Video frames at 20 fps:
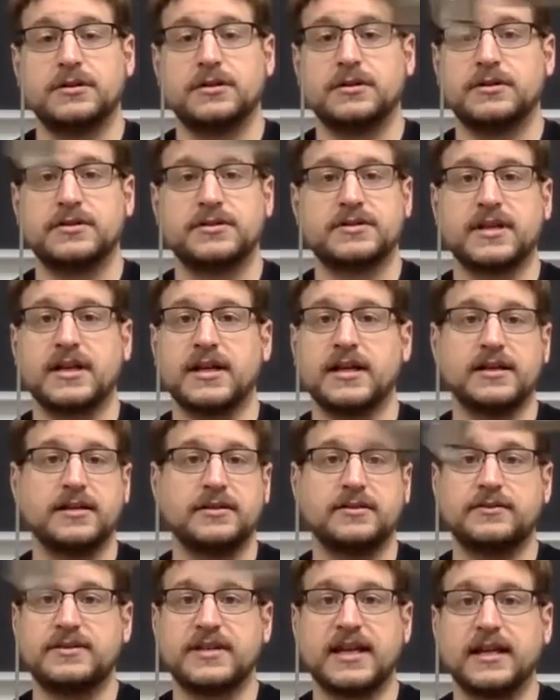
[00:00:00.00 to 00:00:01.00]
Let's
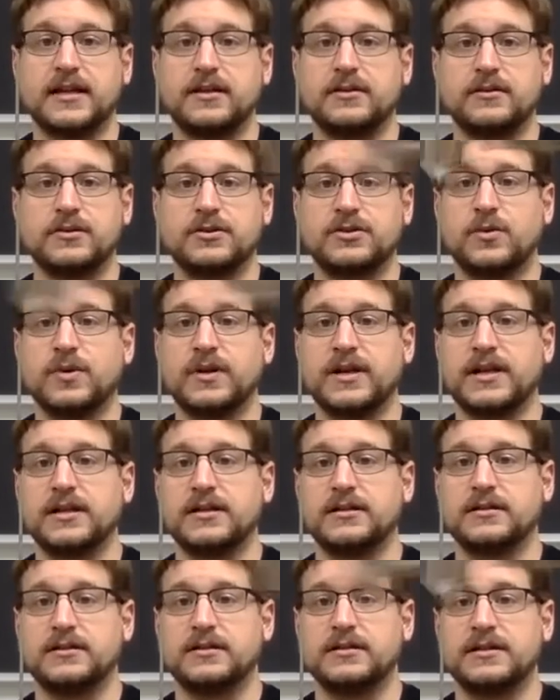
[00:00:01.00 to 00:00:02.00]
say 10 or
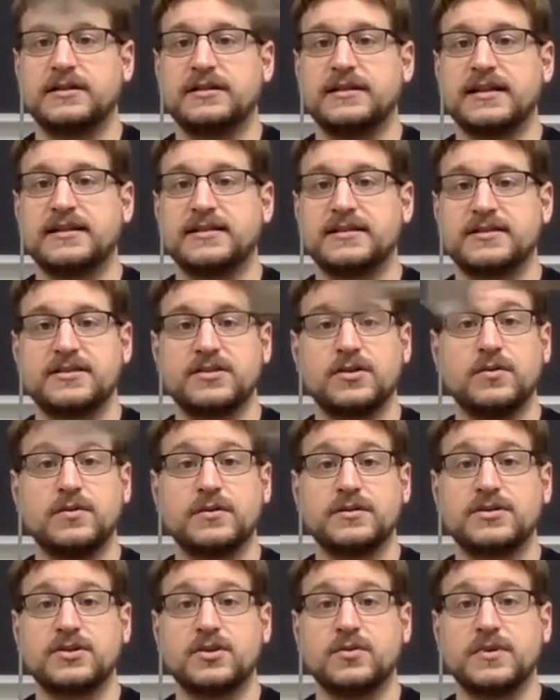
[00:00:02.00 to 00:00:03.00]
20. It takes so
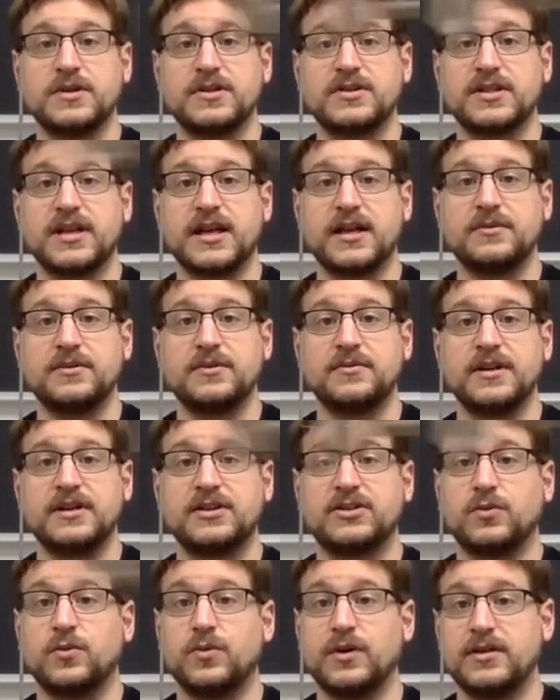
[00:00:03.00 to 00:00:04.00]
and so much time to
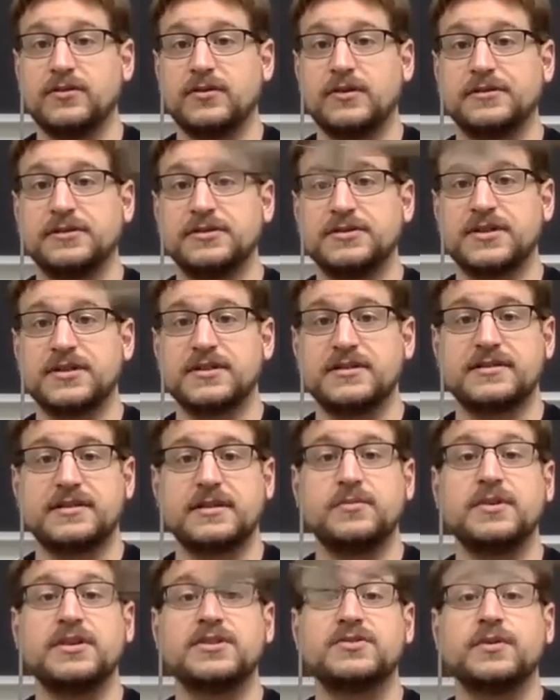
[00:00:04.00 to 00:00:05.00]
make 20 revolutions.
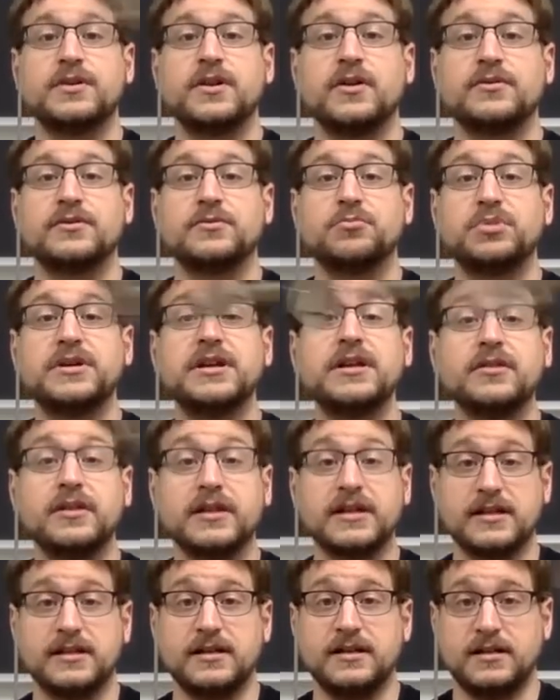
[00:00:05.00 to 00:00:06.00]
That means we know the
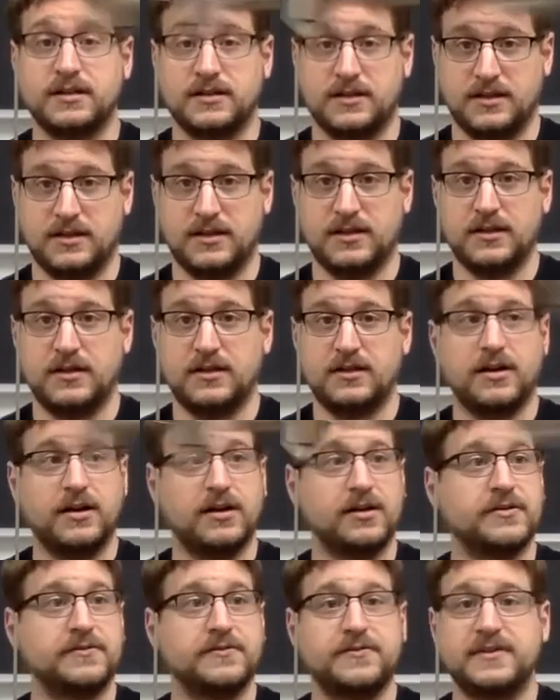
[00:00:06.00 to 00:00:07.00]
period
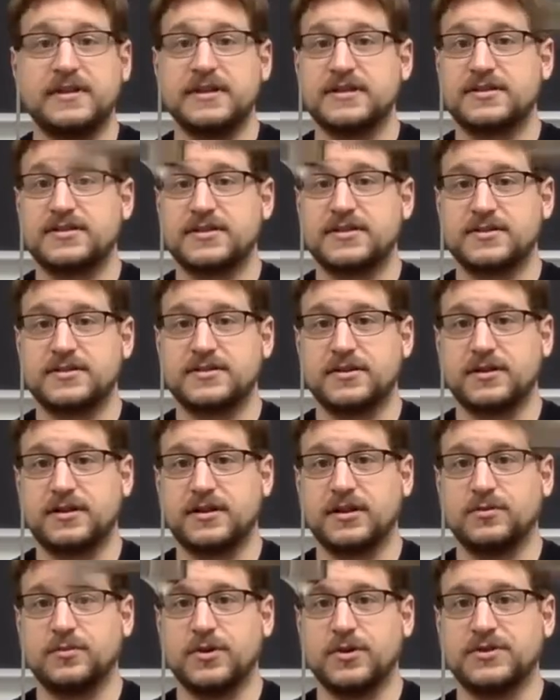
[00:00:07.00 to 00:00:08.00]
of this
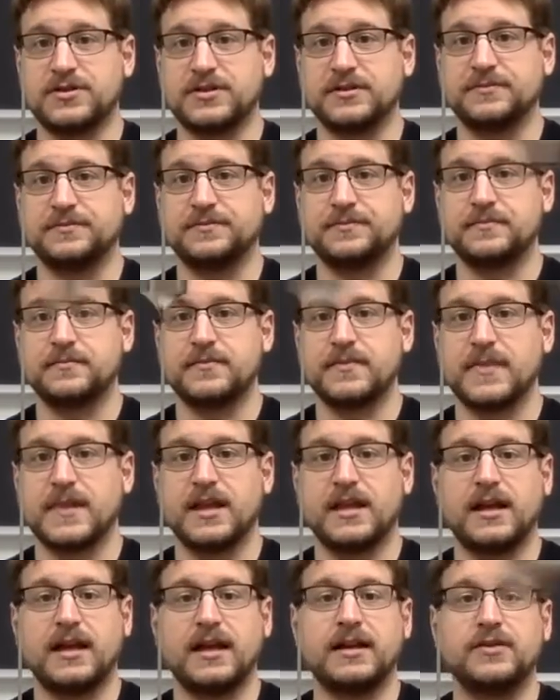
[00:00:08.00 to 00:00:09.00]
circular motion.
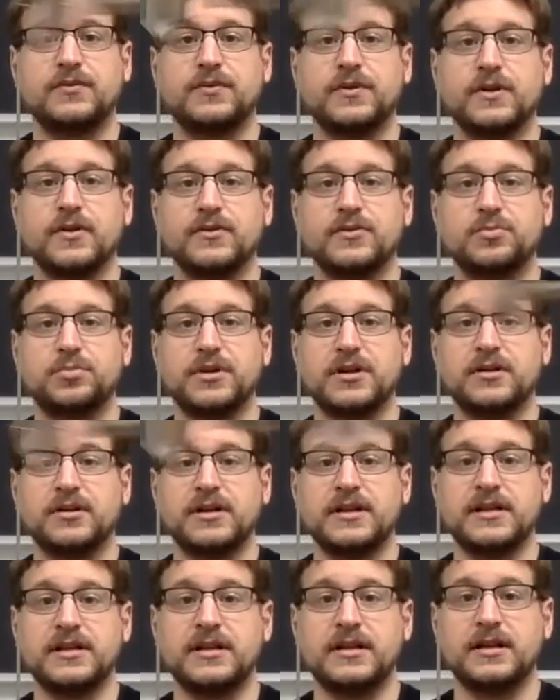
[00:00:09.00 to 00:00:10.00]
And if we know the
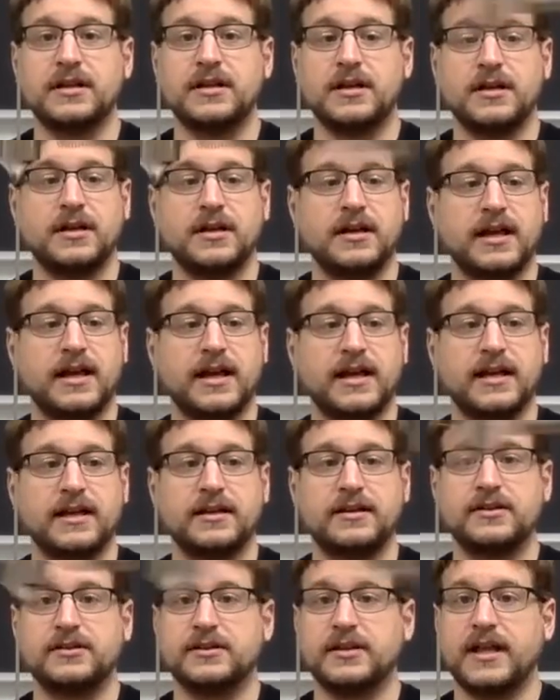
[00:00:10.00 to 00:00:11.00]
period,
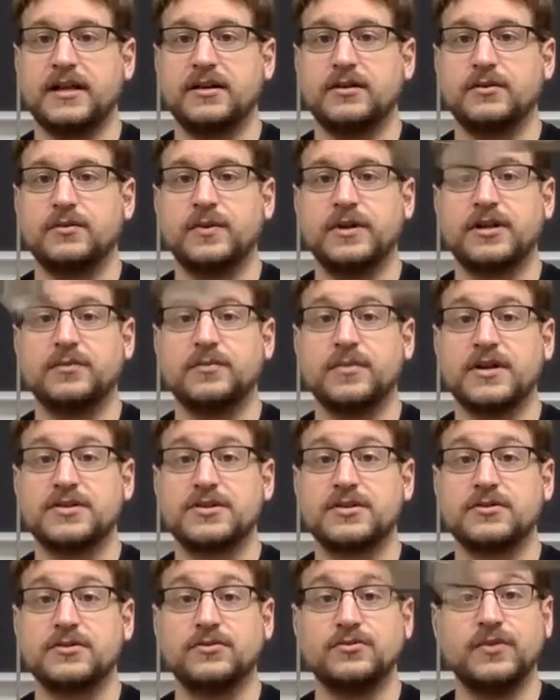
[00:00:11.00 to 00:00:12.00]
and later we can
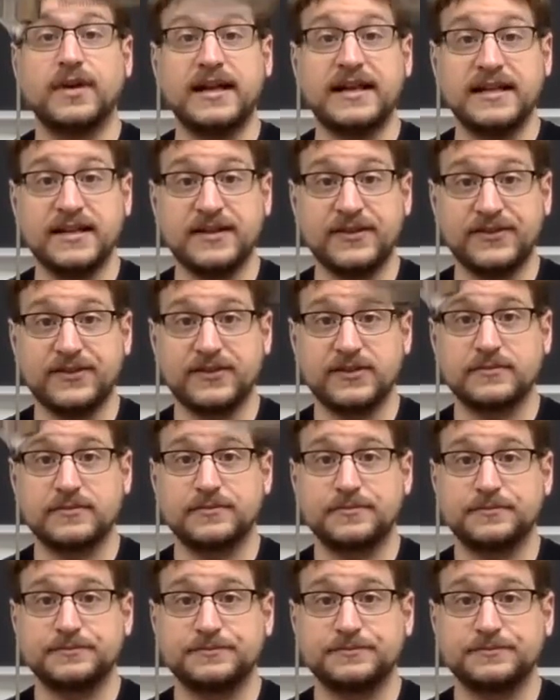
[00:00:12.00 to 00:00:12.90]
measure the radius